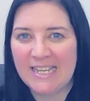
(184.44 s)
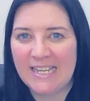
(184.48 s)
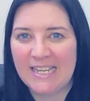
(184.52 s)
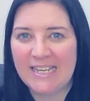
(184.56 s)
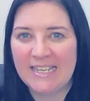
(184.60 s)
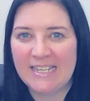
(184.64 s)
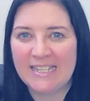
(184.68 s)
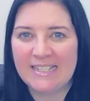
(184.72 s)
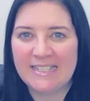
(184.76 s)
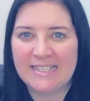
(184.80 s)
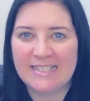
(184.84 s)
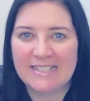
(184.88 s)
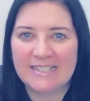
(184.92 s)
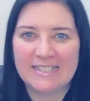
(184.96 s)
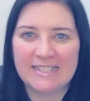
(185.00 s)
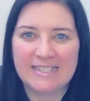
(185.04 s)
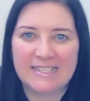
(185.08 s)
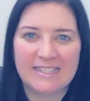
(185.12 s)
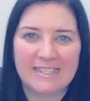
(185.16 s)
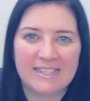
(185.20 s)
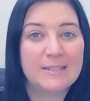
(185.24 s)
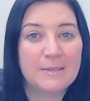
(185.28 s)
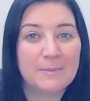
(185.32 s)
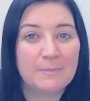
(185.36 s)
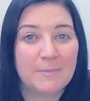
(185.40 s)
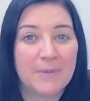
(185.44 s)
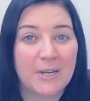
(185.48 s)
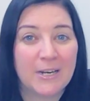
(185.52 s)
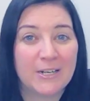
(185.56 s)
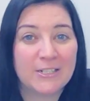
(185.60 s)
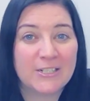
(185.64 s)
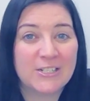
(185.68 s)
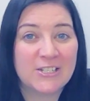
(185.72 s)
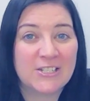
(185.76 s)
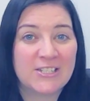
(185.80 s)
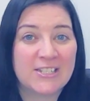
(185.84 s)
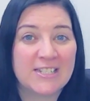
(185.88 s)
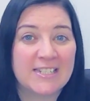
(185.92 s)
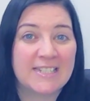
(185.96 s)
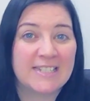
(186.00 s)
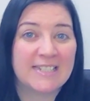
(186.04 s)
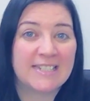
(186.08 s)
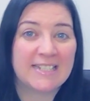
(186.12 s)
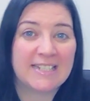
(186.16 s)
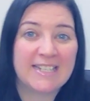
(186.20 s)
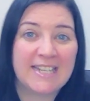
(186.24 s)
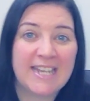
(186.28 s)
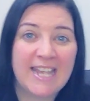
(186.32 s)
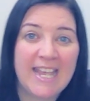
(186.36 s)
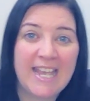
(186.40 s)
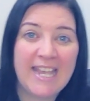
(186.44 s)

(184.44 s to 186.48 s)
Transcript: days. The march to